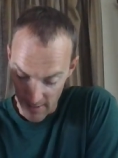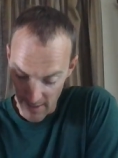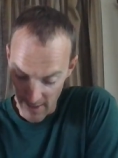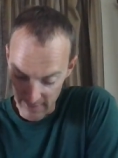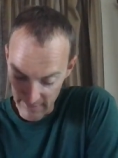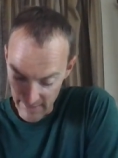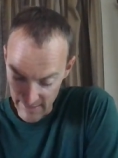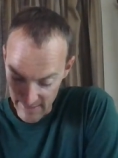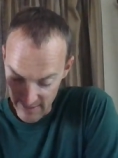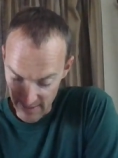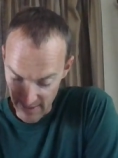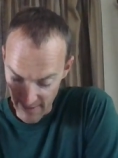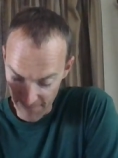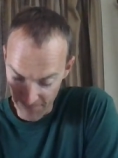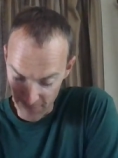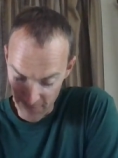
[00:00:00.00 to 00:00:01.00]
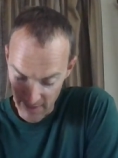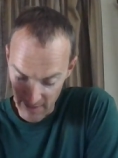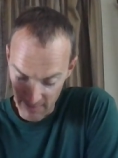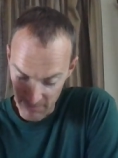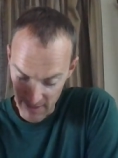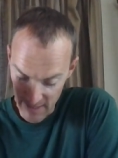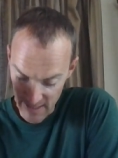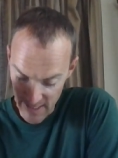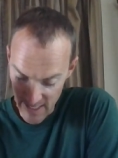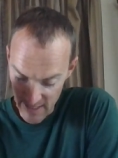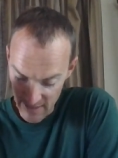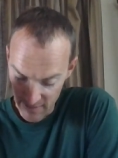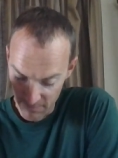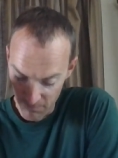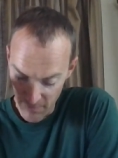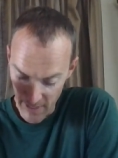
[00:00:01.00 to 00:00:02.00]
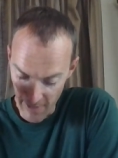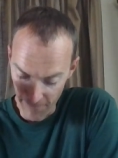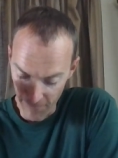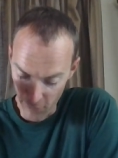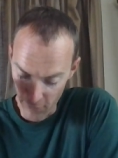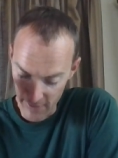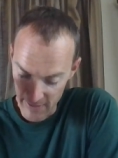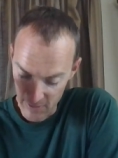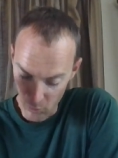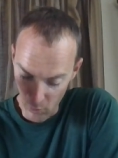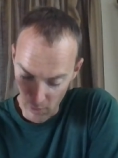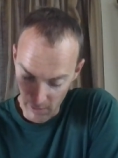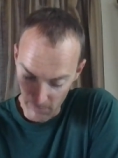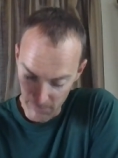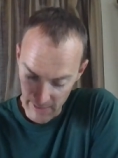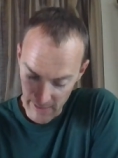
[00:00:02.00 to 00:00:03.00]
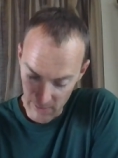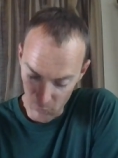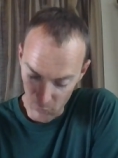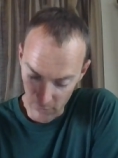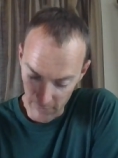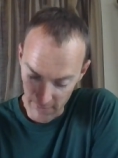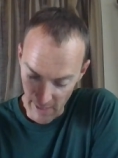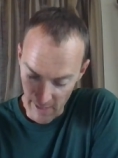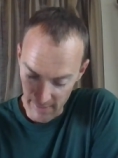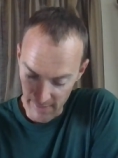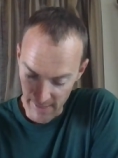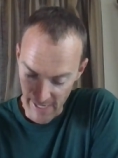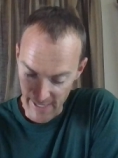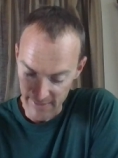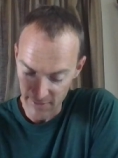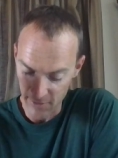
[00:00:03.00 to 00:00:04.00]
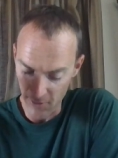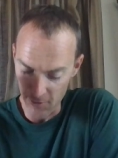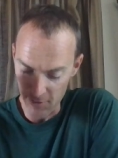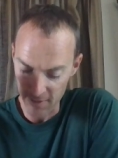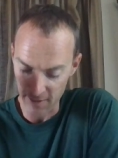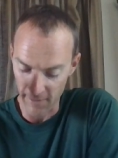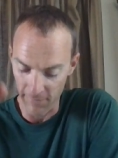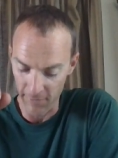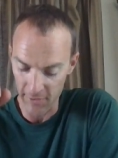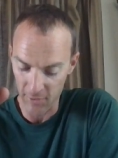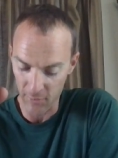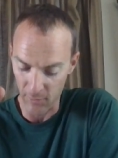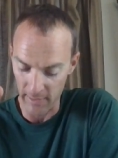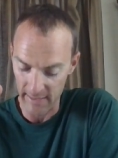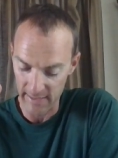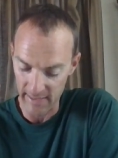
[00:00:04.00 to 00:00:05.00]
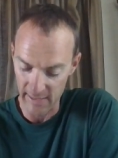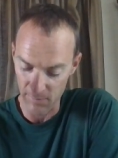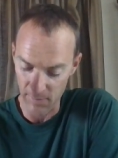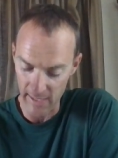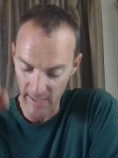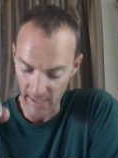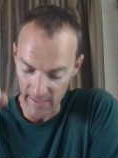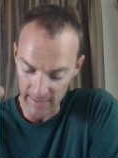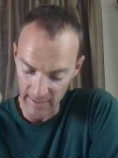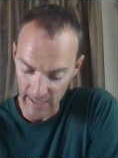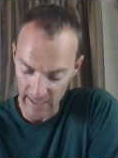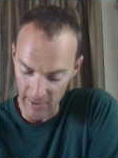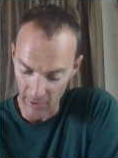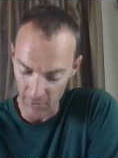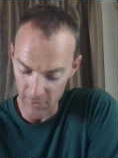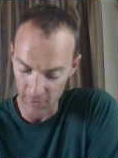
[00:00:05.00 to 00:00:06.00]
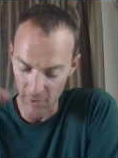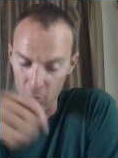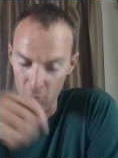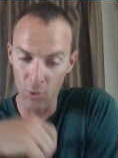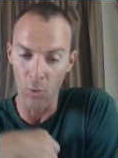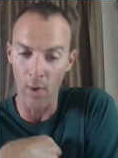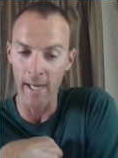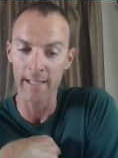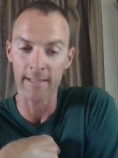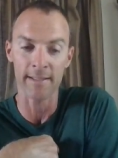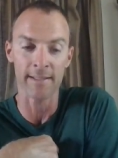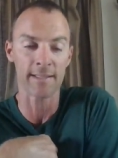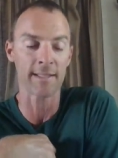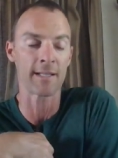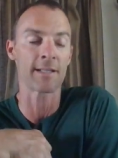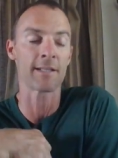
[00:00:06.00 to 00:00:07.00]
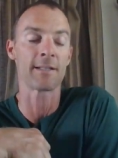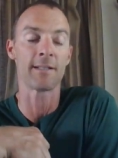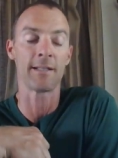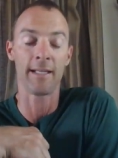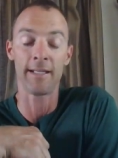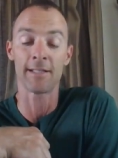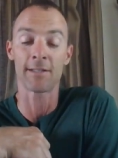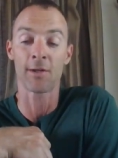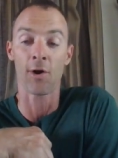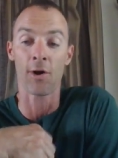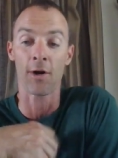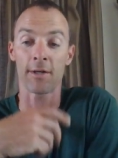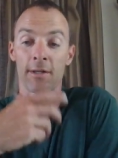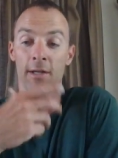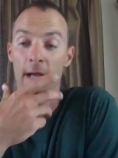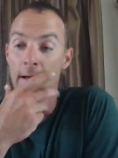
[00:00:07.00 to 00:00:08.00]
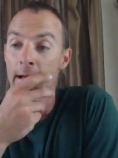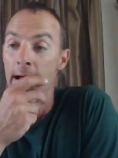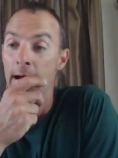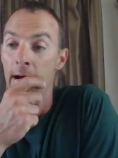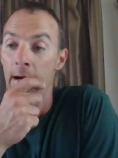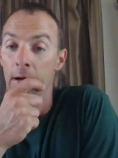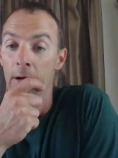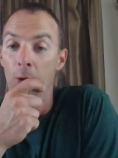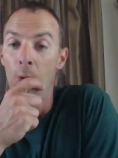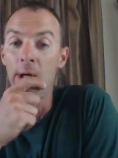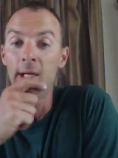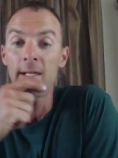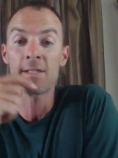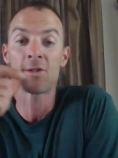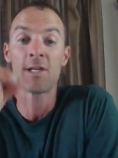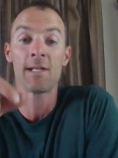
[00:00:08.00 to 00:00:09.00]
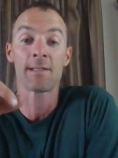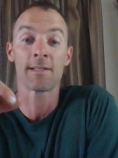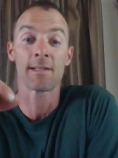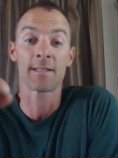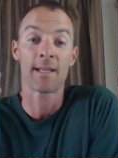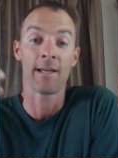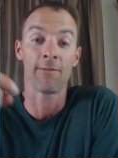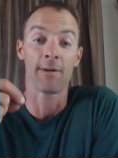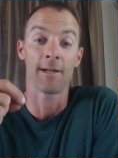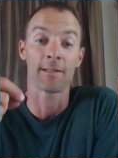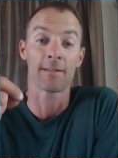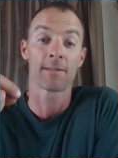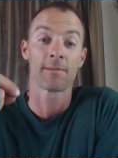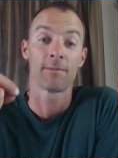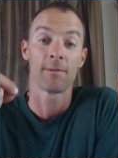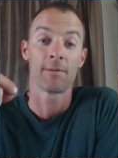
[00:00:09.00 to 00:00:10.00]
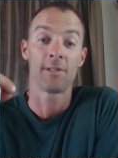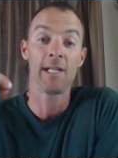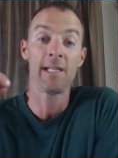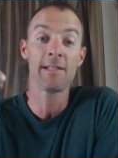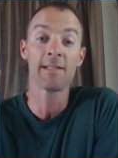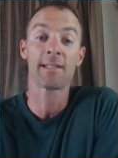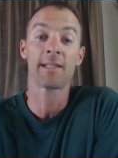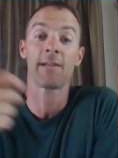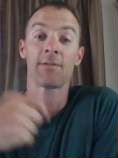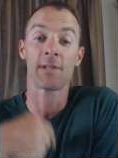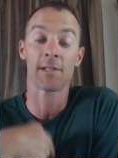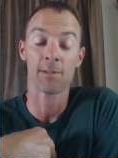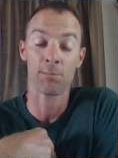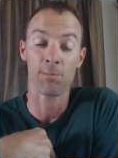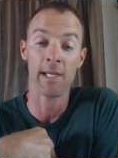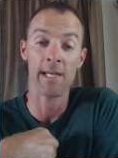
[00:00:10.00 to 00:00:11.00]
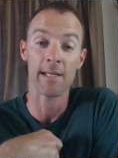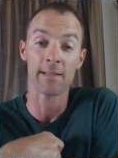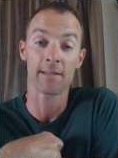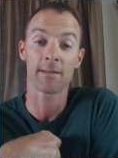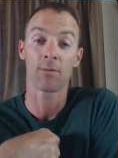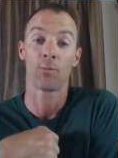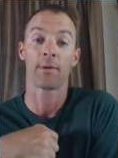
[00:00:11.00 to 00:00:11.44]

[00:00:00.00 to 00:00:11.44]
Nothing is left for him to eat, therefore his well being will not last. Notice there in verse 20, he says, Because he knows no quietness in, in his heart. What does Jesus give us? Jesus gives us peace.